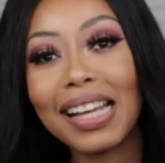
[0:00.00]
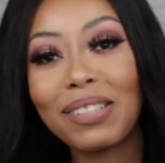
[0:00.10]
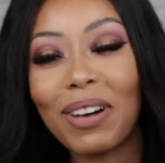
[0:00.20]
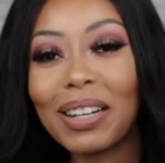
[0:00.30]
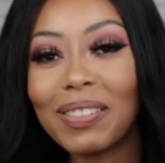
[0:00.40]

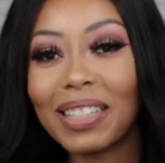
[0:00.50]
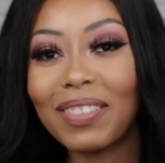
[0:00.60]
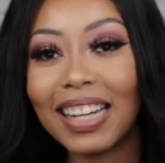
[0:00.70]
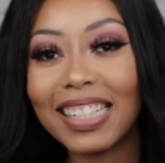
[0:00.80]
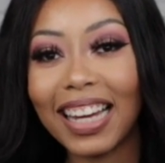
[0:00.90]
Welcome to
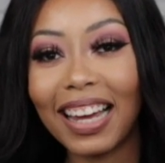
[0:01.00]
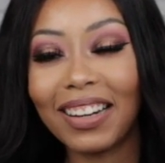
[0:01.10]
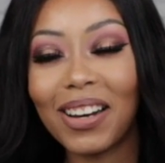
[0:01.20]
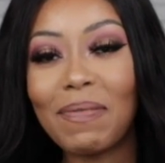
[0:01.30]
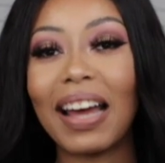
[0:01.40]
my
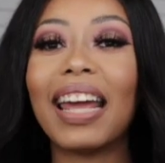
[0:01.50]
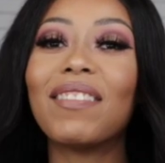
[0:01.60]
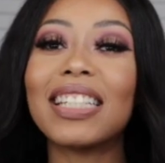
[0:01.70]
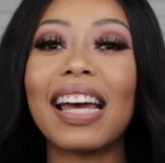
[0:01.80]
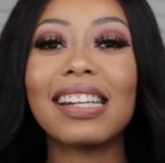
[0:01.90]
channel. My name
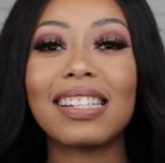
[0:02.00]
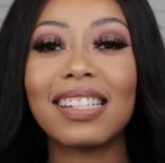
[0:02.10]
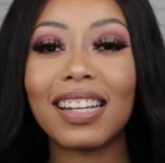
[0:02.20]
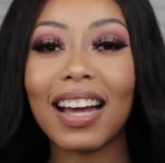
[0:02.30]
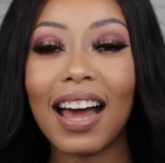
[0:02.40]
is Ashley
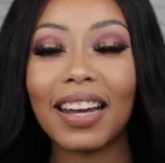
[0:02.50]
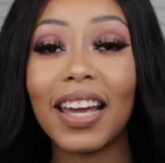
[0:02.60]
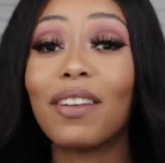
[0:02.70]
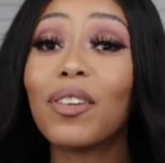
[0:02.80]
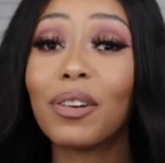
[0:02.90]
Shakana.
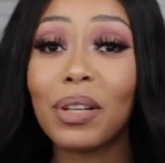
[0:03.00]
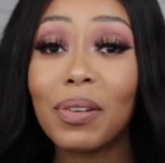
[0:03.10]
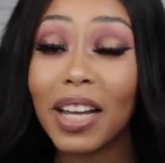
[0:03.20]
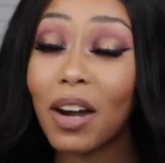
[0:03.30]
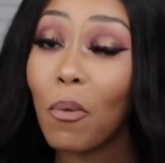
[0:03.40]
If you're new
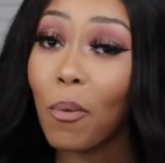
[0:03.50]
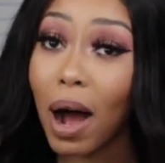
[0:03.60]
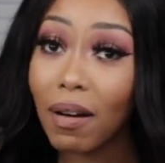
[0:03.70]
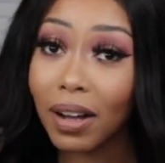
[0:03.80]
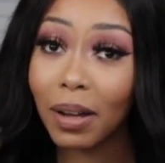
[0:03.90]
here,
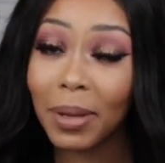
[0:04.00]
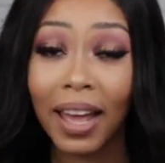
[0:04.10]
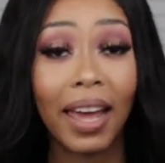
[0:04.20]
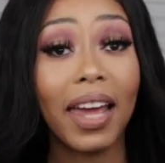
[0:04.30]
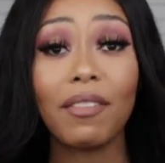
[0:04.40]
welcome.
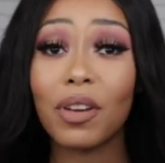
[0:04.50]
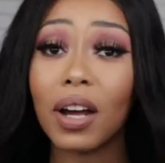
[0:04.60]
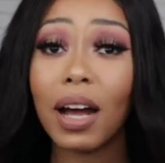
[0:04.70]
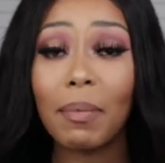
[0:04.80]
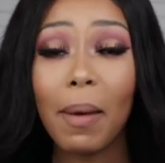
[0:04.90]
If you're
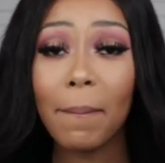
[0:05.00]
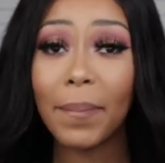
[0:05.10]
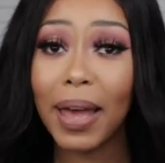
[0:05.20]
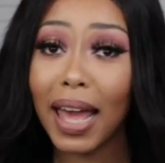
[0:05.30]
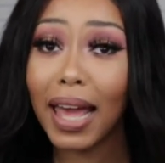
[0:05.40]
coming
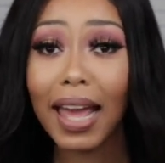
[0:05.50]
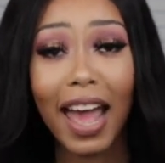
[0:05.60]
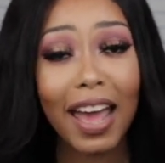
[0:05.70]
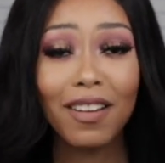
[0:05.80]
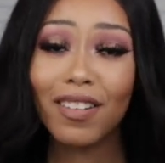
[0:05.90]
back,
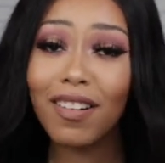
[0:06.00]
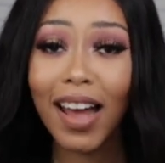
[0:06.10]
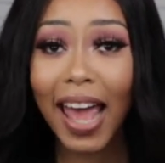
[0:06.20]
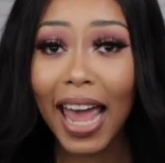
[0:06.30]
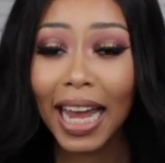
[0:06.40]
hey girl,
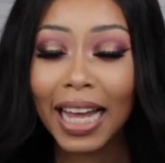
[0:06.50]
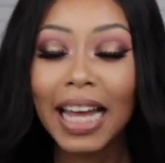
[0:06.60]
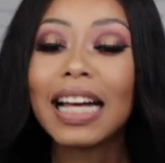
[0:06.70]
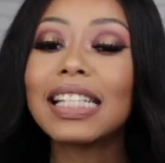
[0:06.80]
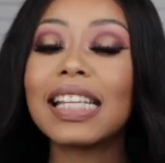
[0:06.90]
hey.
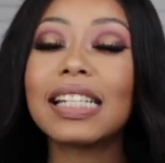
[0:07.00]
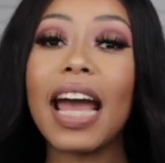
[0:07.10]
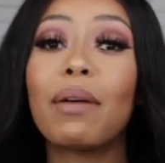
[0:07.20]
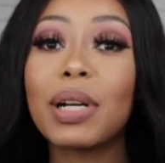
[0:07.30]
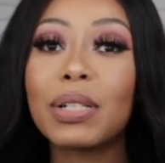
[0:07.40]

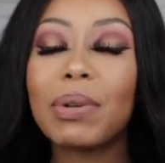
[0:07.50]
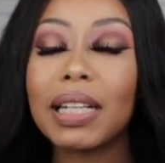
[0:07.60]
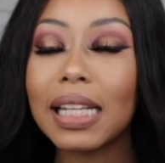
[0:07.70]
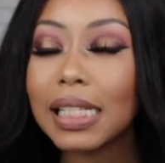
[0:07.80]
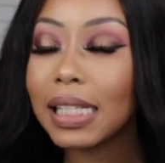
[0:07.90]
Today we're
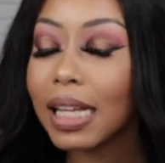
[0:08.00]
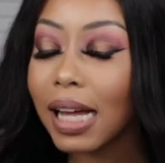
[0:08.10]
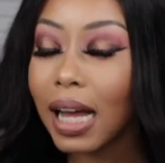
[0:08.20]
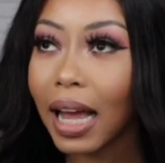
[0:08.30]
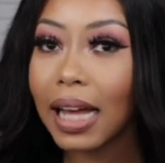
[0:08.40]
doing this
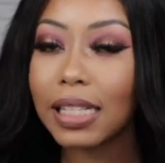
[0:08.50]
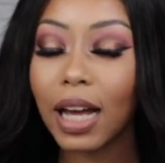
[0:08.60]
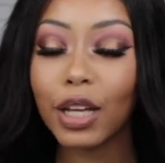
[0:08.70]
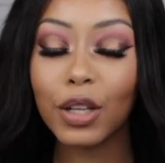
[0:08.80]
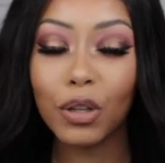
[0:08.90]
look. It's
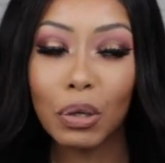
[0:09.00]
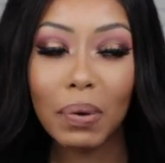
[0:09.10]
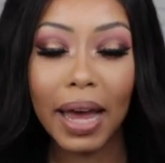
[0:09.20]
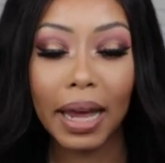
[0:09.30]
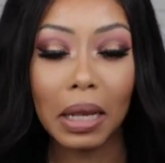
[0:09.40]
a
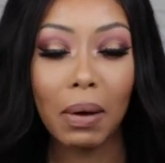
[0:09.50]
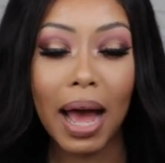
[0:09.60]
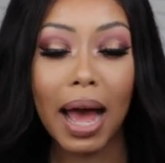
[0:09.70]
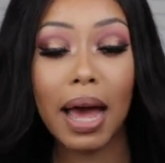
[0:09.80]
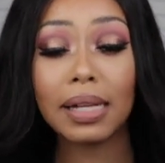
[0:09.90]
cute halo eye.